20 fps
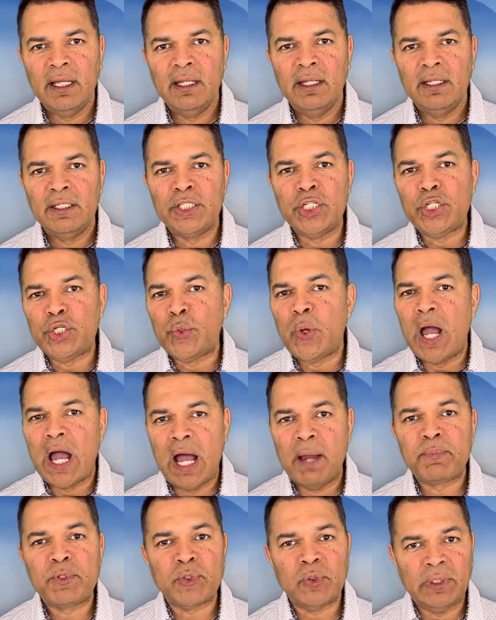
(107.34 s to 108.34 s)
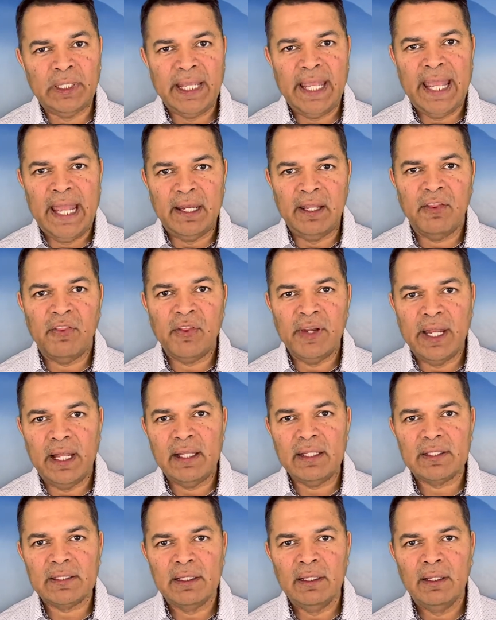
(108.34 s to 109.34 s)
to do absolutely anything
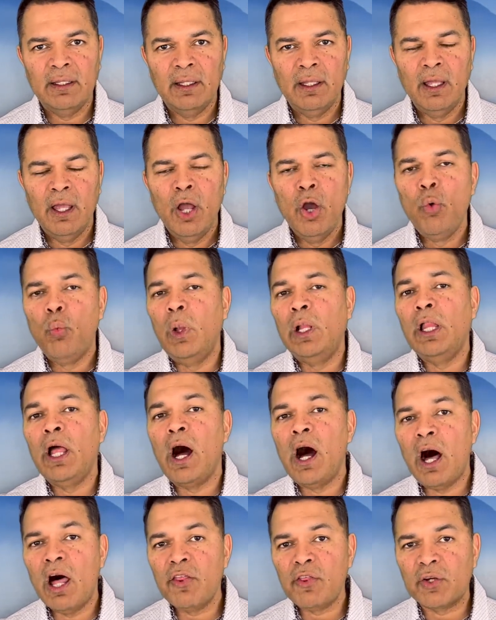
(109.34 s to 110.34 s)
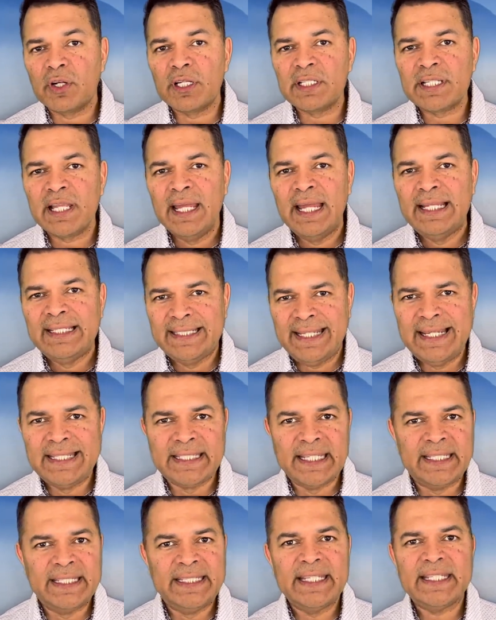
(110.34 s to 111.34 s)
else. While others tend to
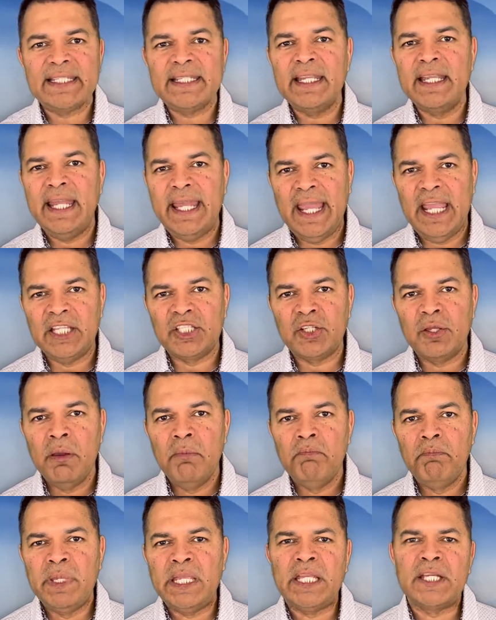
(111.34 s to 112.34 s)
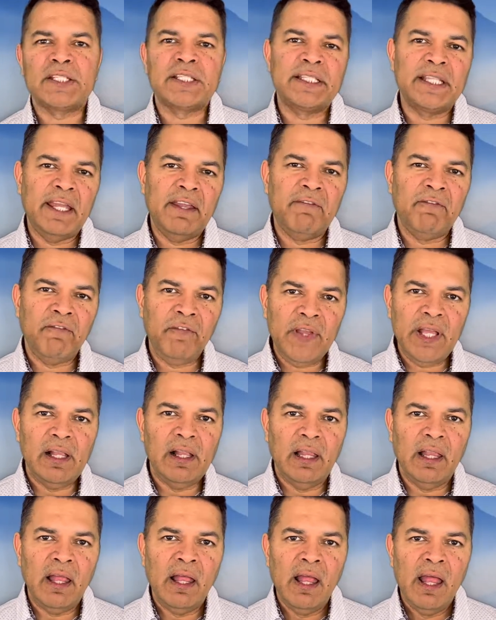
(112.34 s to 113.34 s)
disengage because they
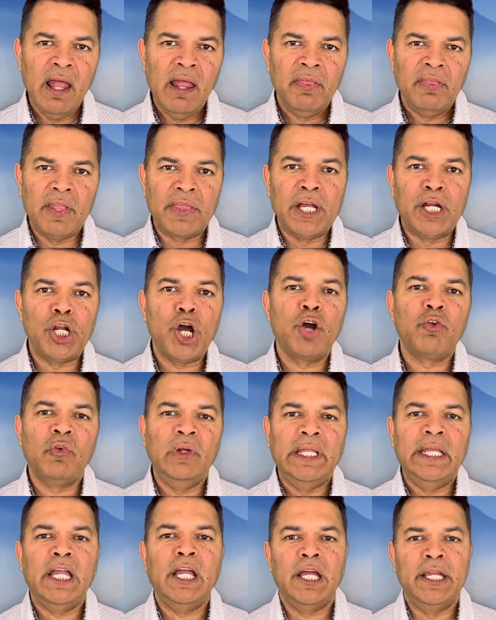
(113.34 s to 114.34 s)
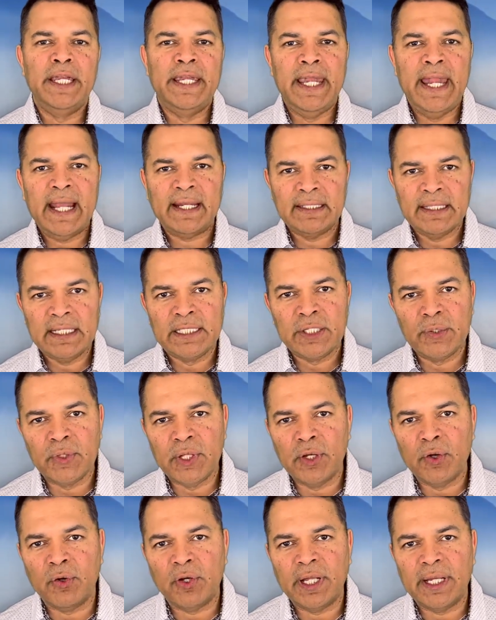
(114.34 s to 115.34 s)
feel that they're not really connected to the
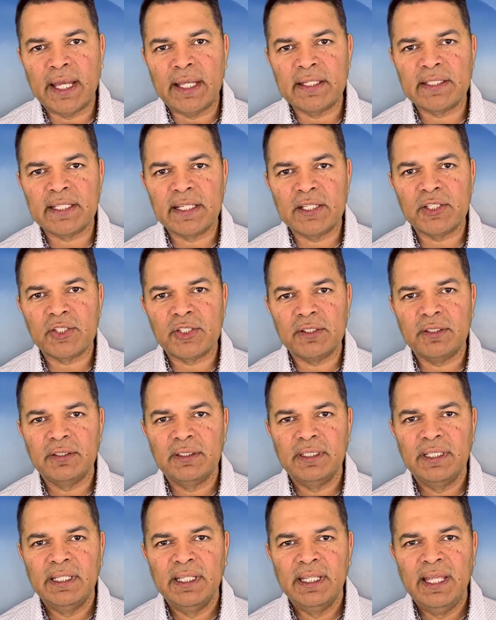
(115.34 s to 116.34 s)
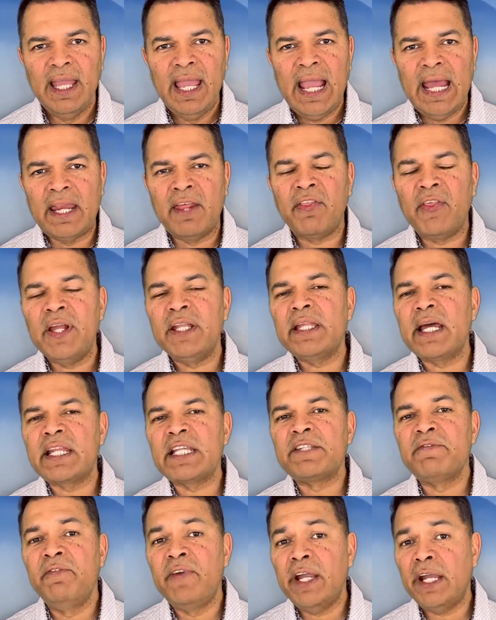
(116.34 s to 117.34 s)
organization. And I think that is
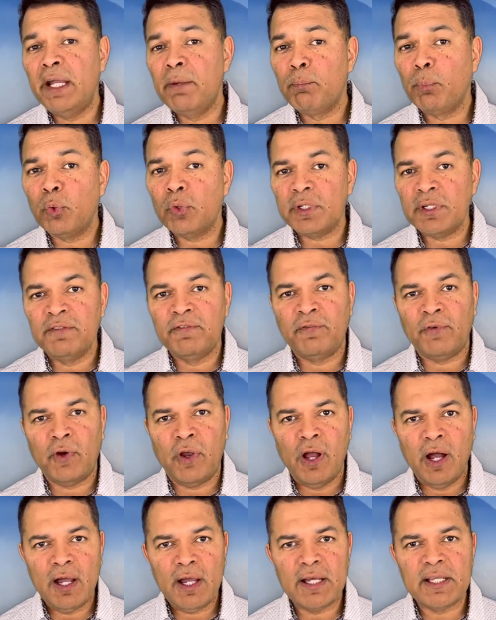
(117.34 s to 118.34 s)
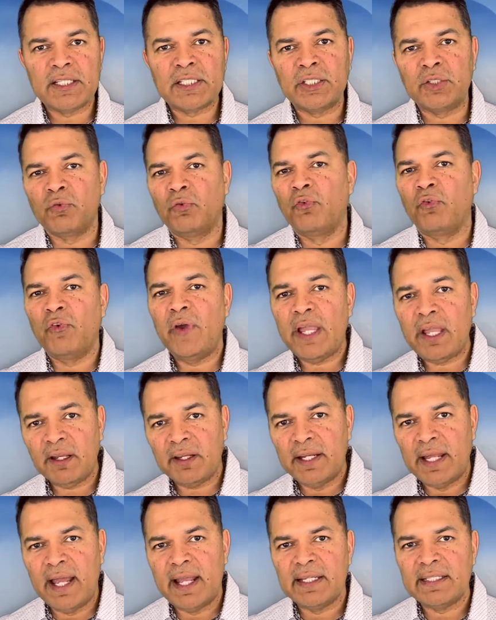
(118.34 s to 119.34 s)
very important for us to
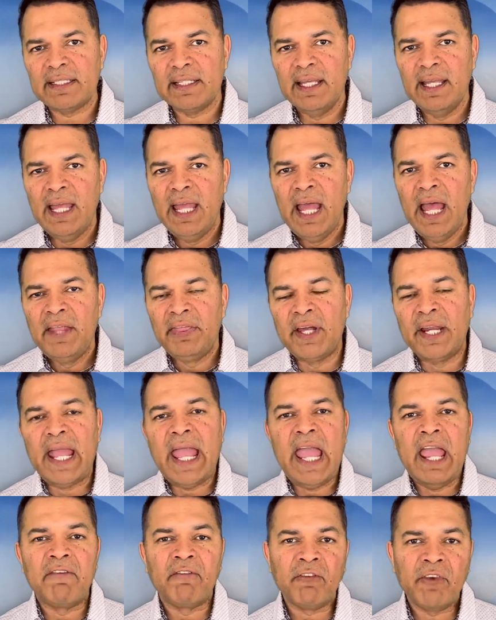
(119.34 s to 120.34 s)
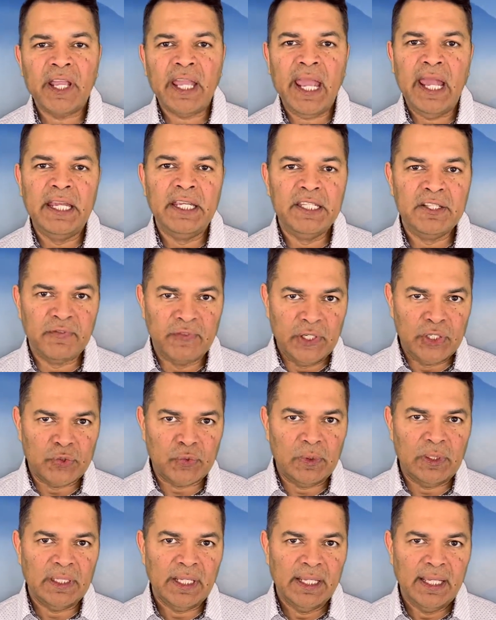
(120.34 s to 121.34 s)
recognize that every
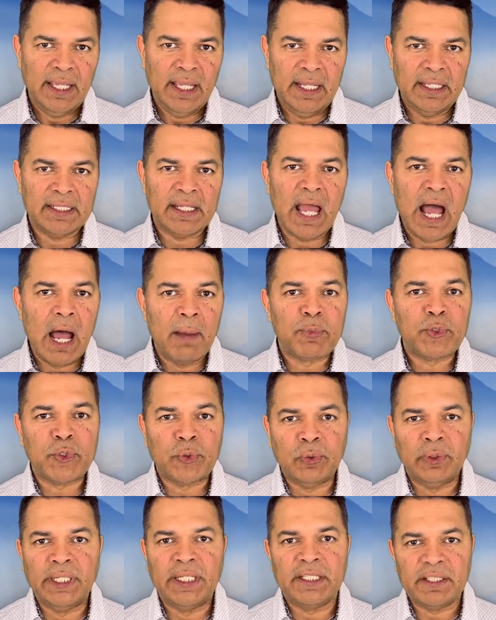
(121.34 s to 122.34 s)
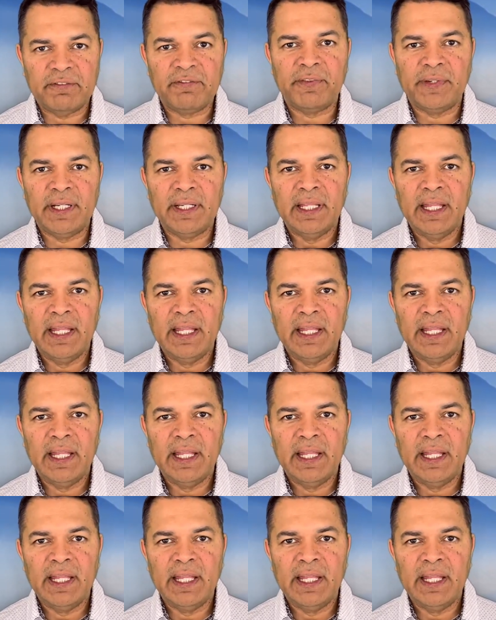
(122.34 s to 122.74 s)
individual is absolutely different.